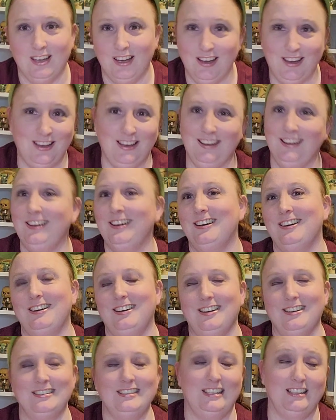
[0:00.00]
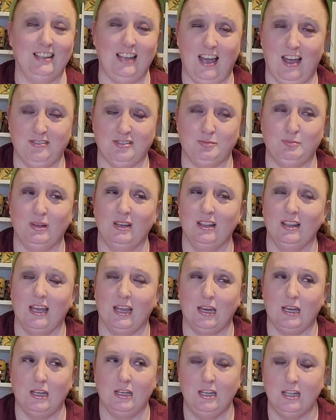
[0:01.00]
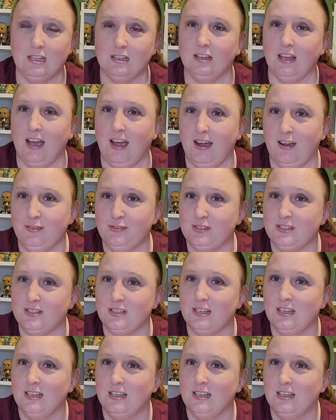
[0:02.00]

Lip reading: Ha ha ha ha. And he laughs. But, like, he laughs.